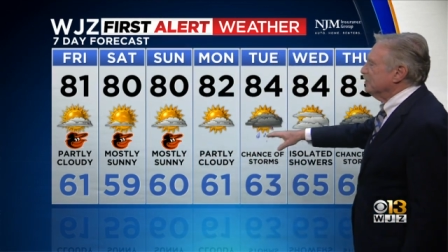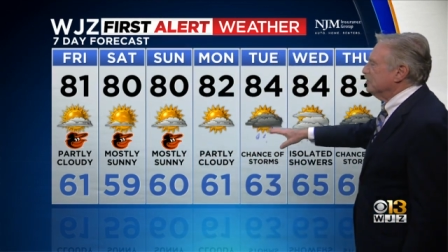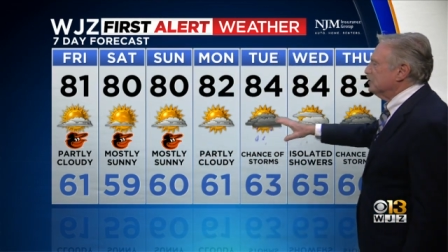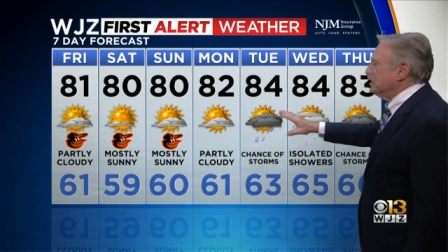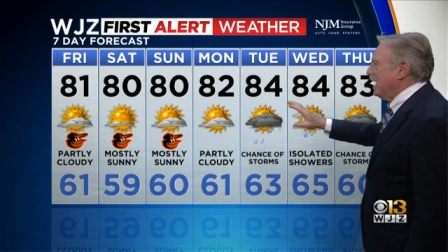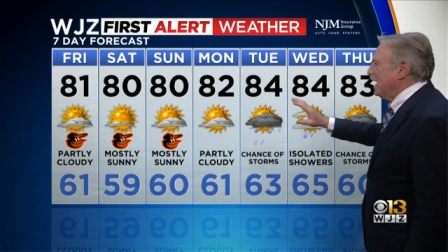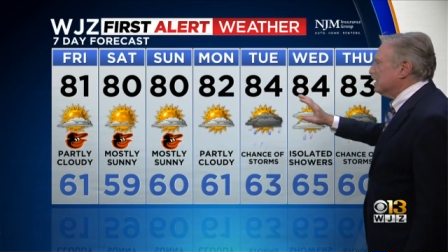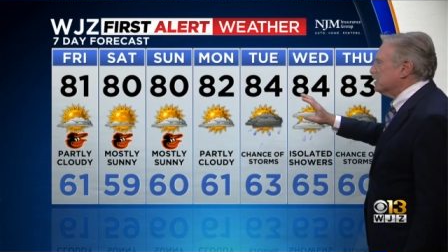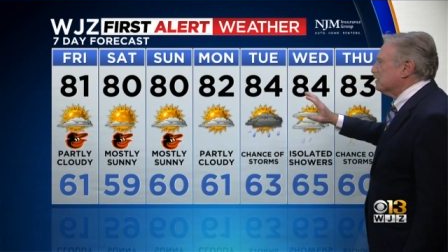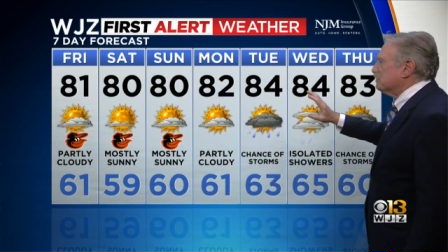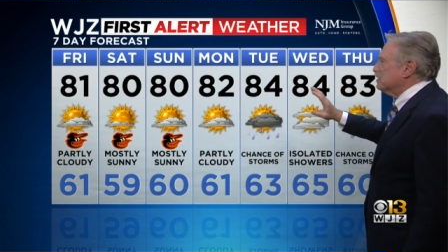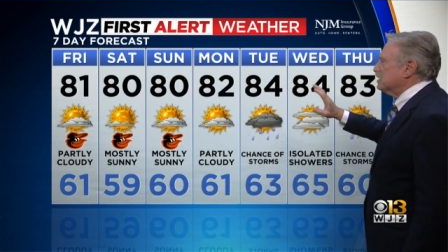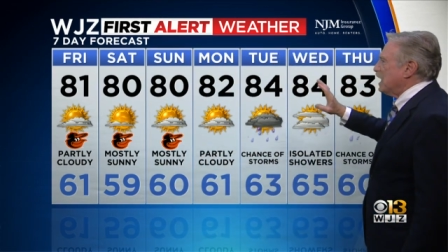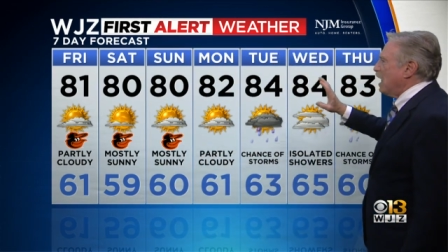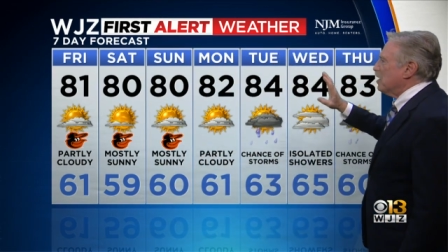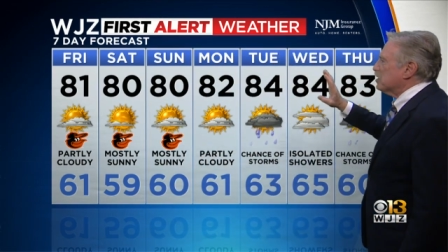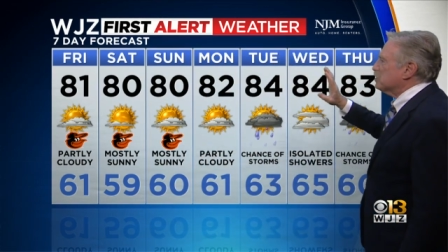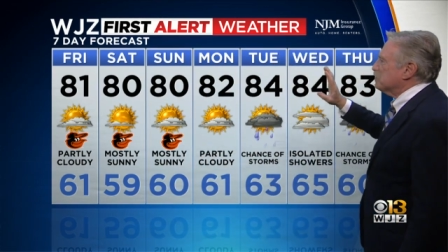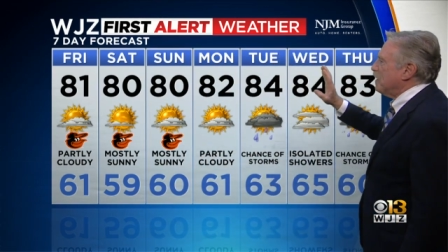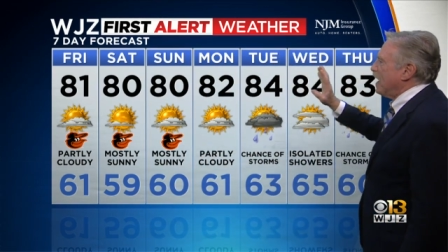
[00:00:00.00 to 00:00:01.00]
Chance of
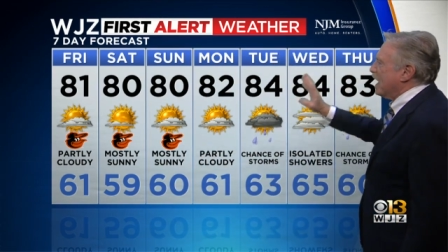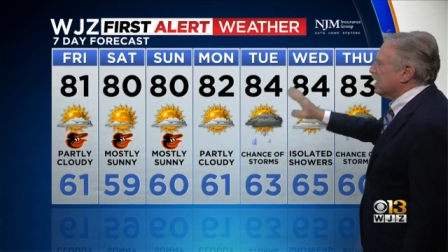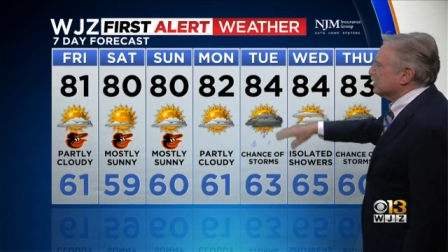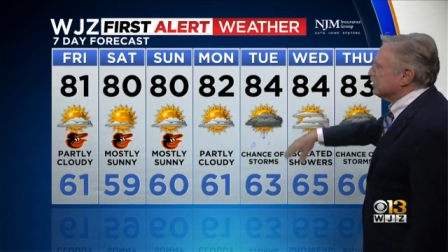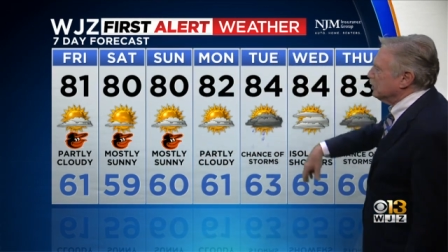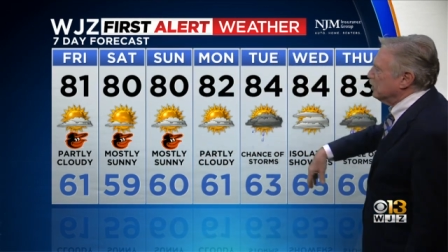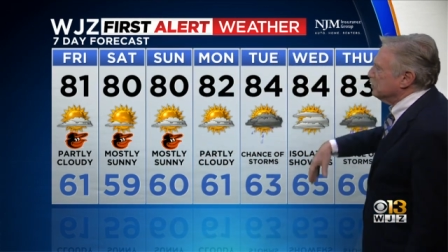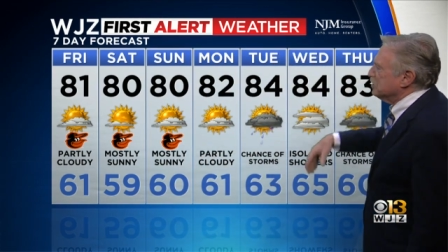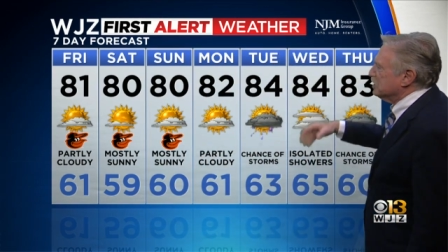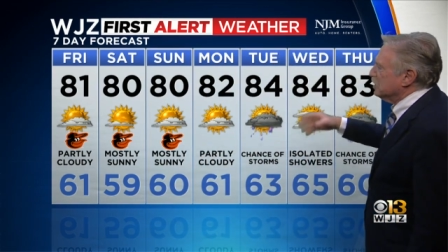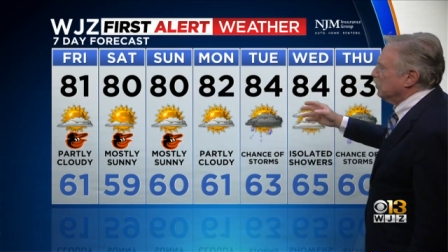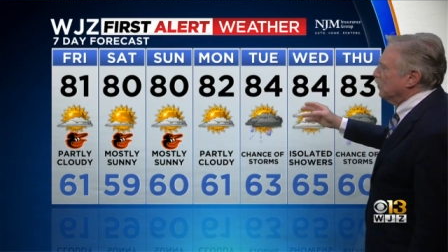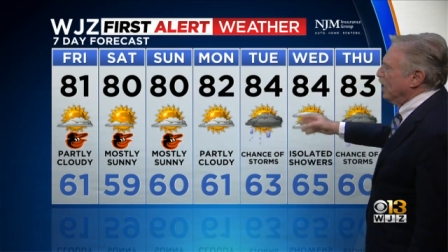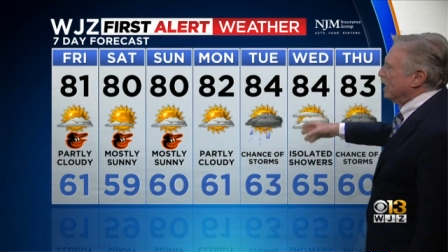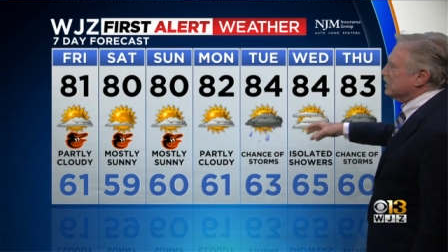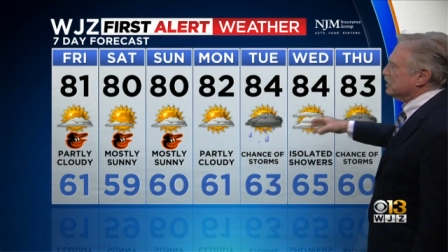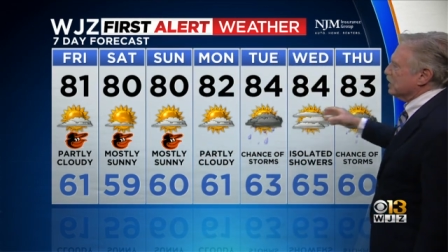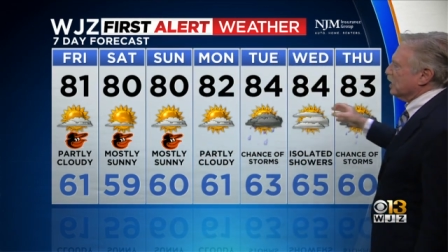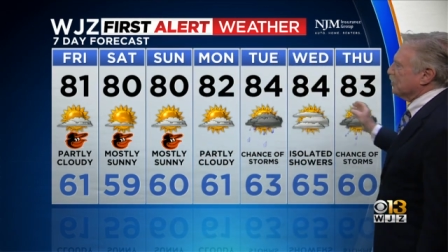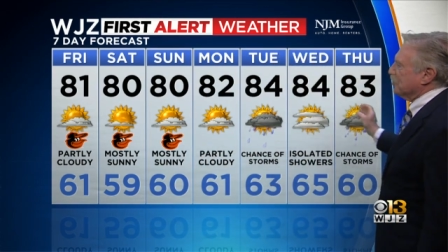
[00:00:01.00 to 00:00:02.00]
showers back Tuesday,
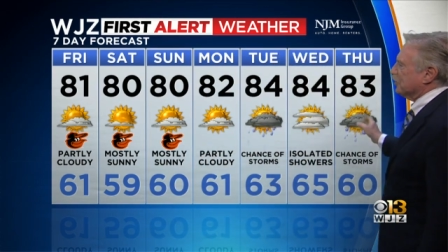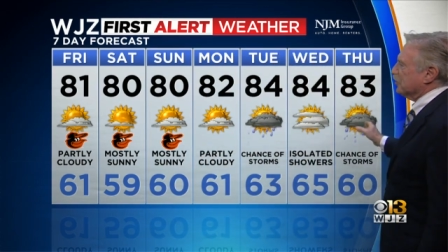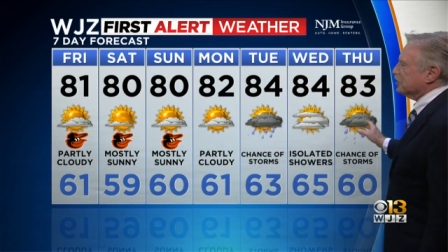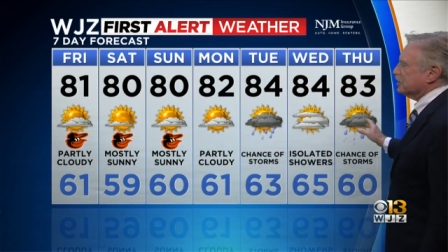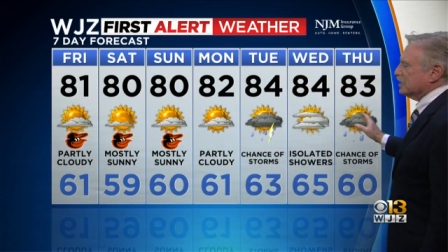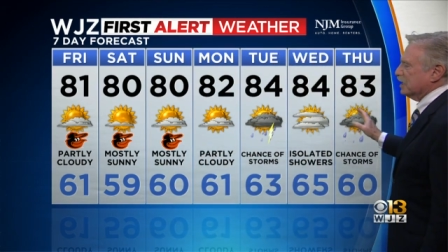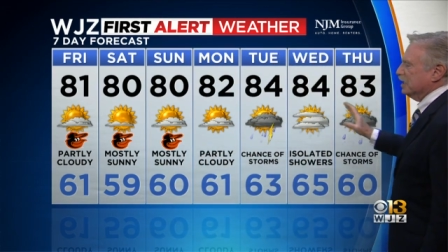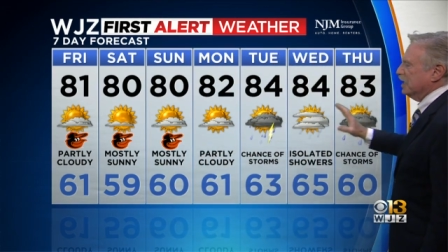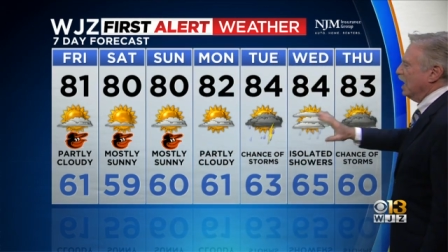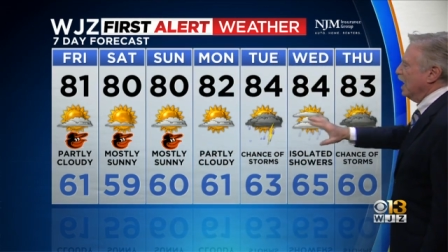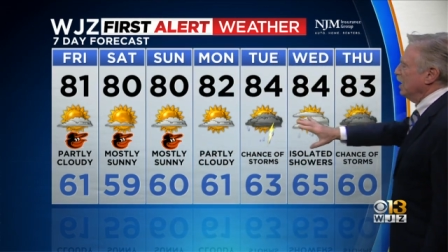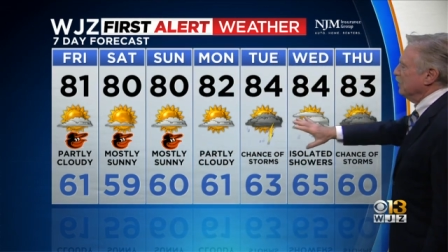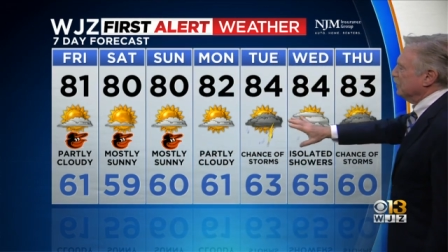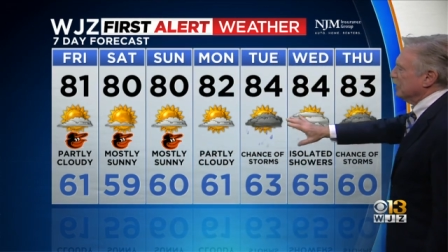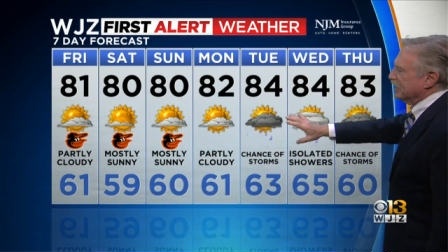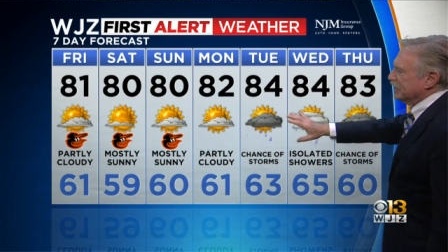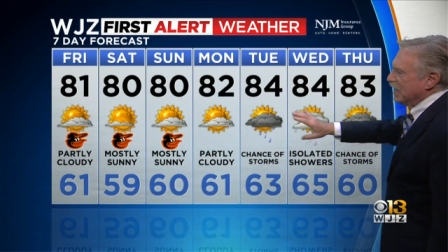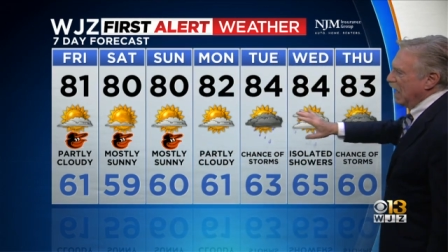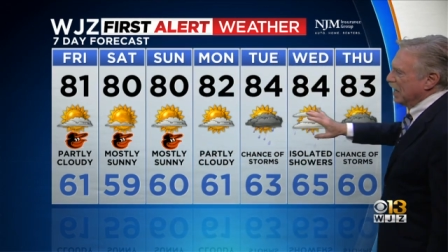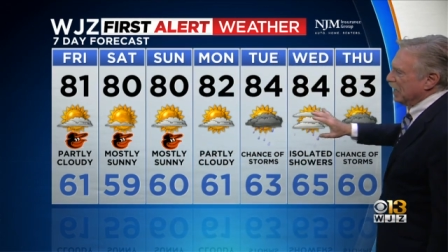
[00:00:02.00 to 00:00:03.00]
Wednesday, Thursday,
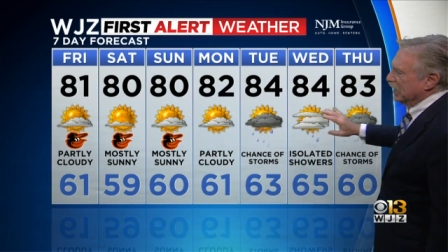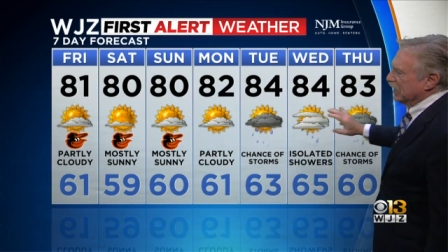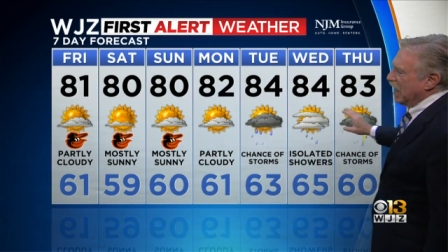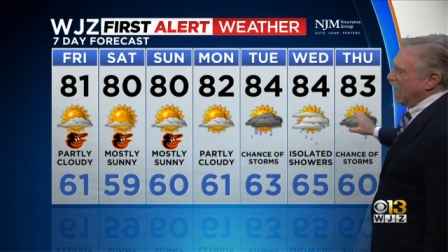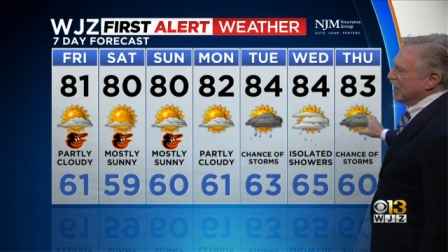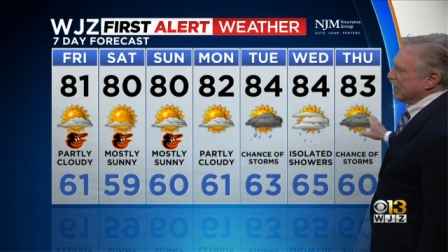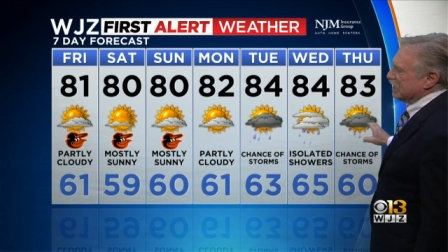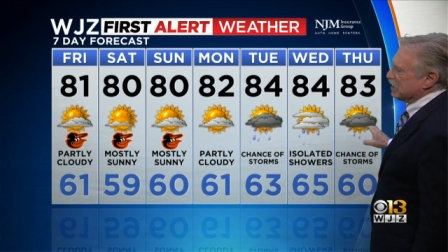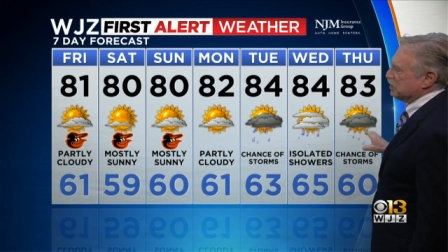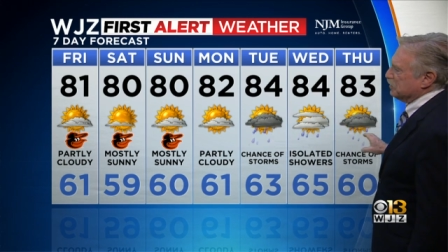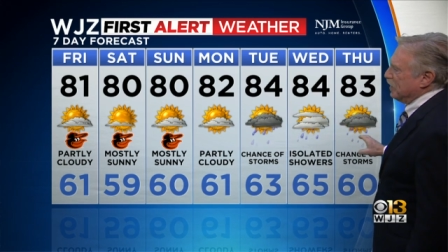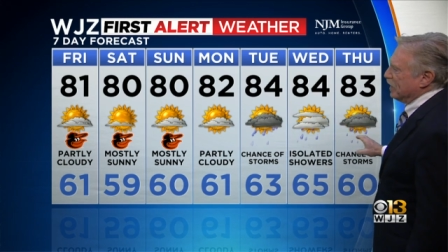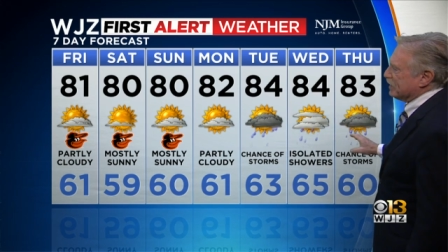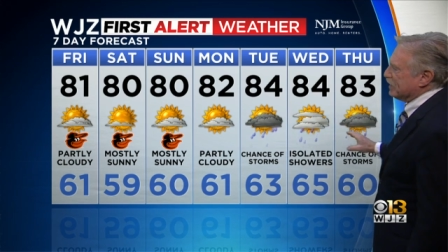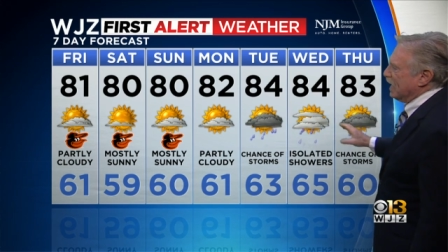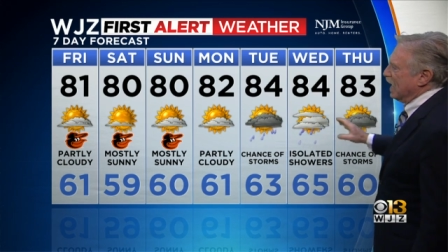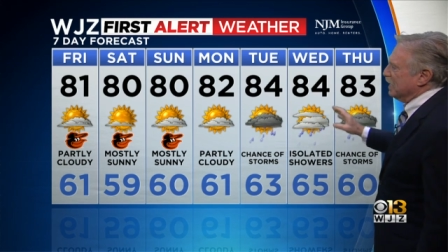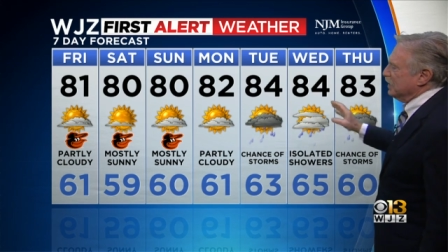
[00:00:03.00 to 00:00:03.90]
but not a lot expected.